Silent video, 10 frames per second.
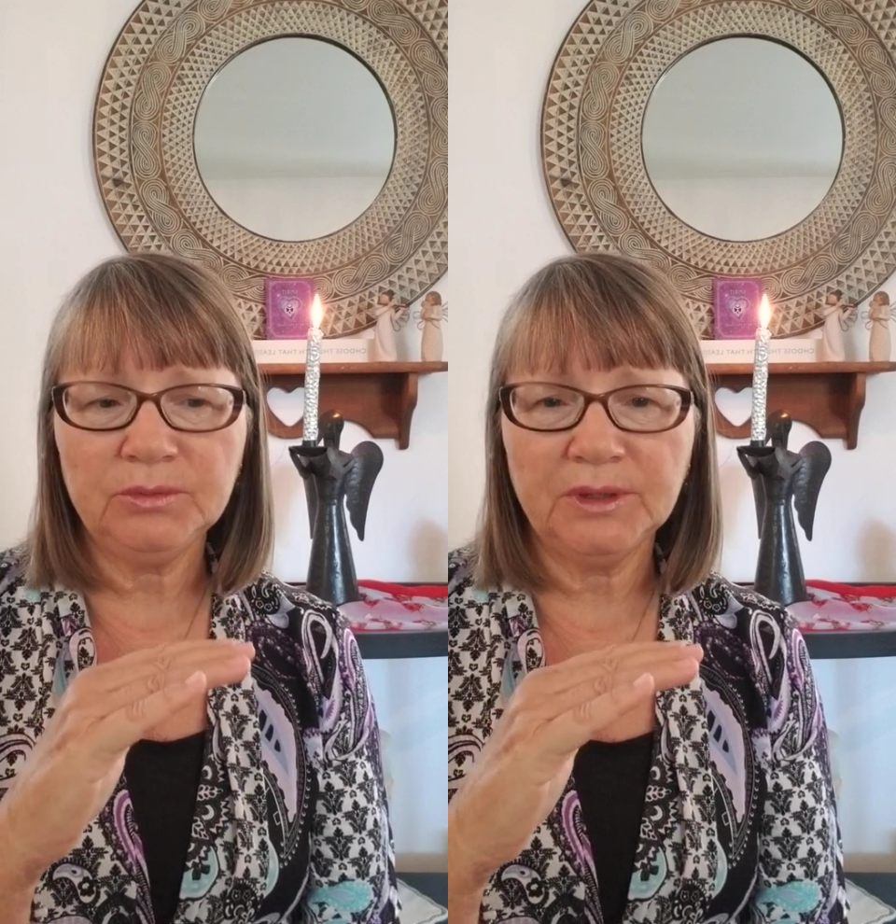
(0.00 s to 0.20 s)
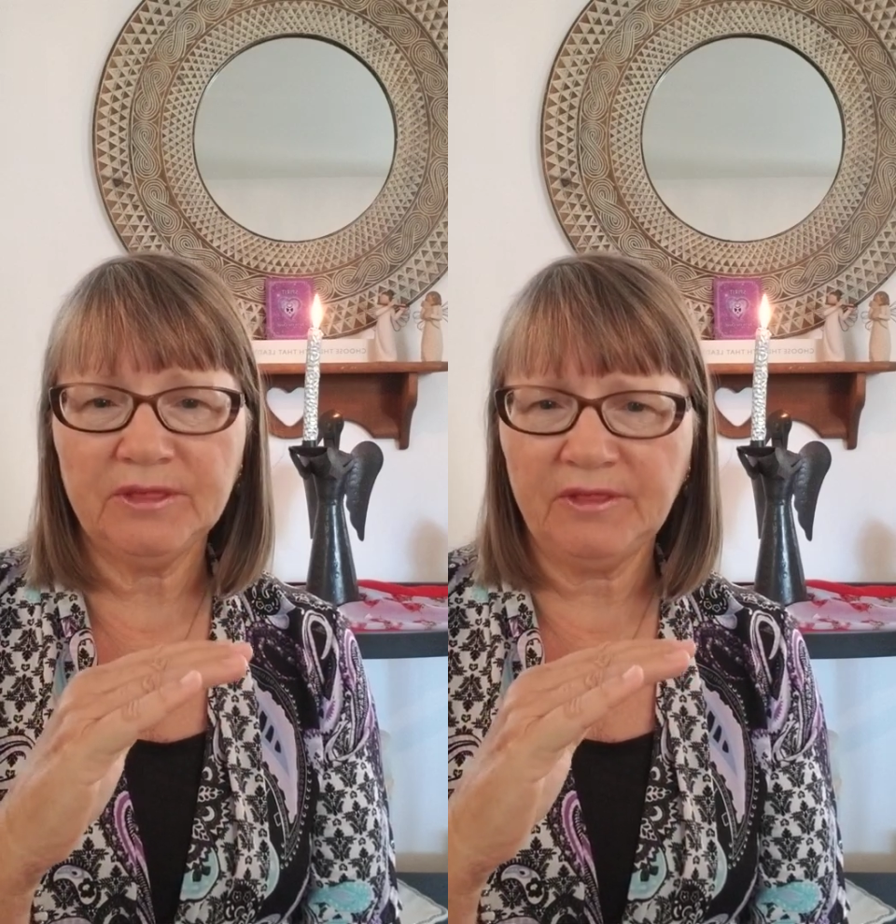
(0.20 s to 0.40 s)

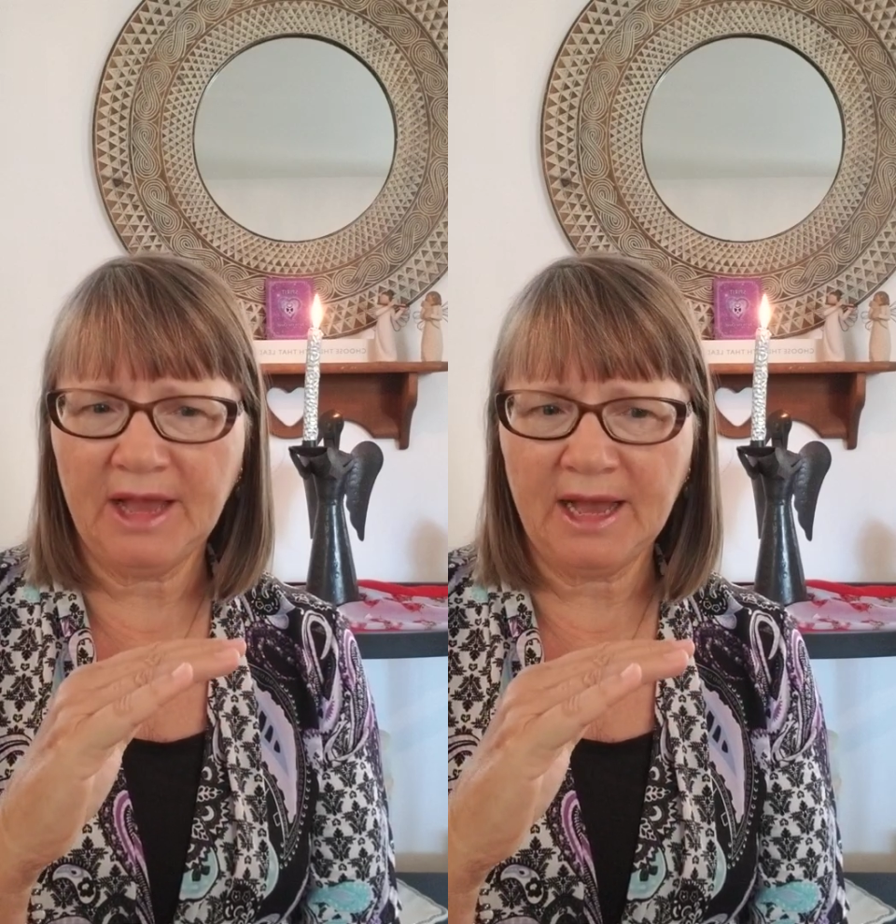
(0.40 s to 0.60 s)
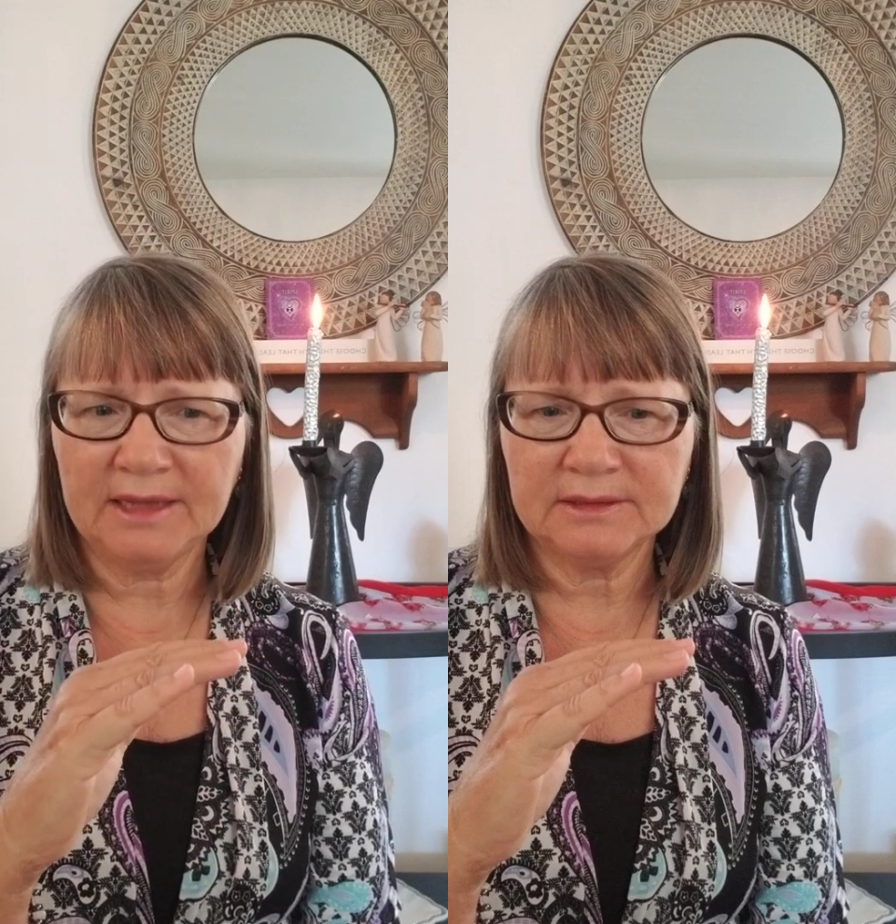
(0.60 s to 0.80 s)
with
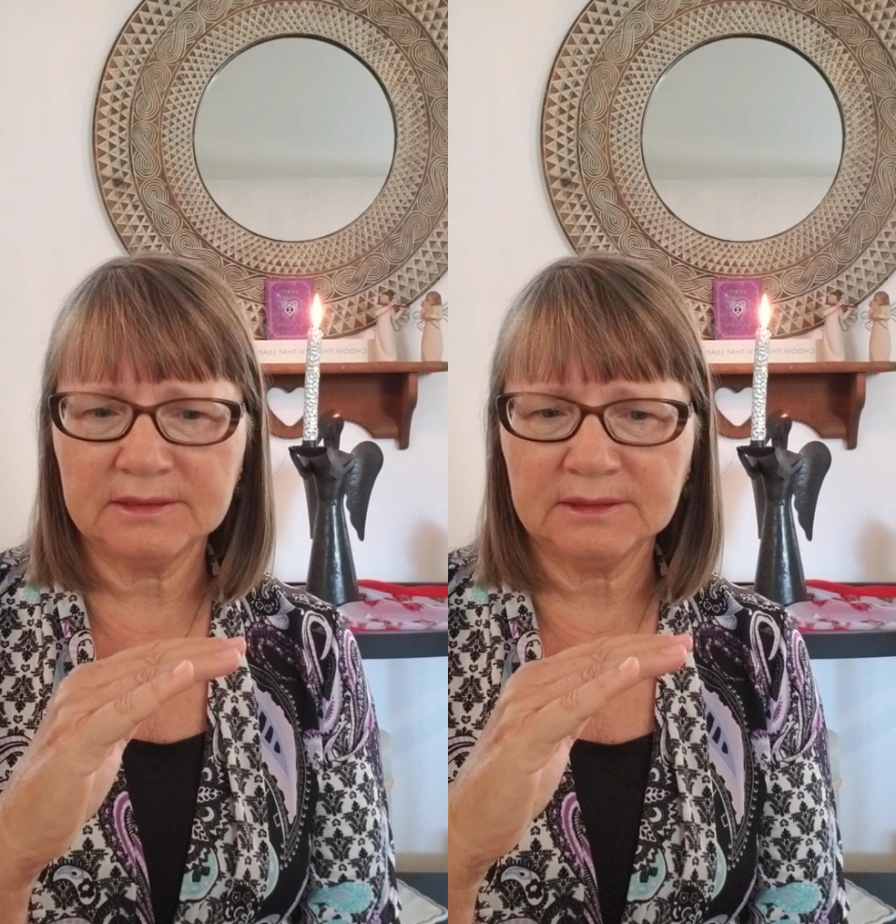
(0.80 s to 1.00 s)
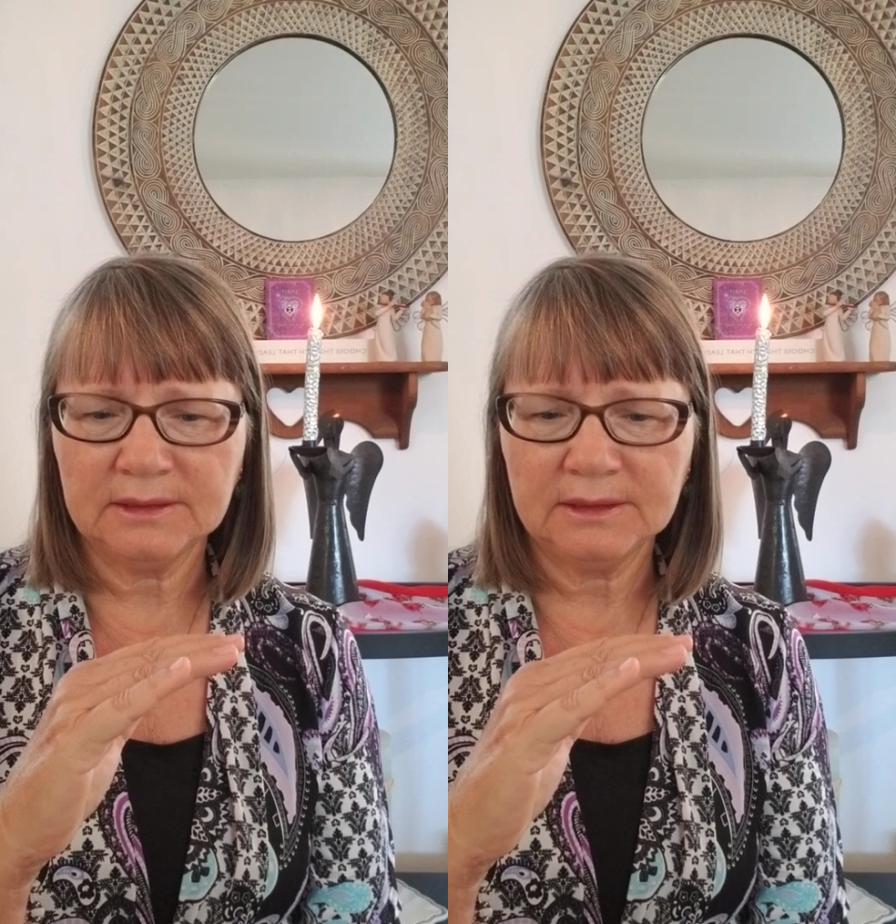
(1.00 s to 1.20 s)
that,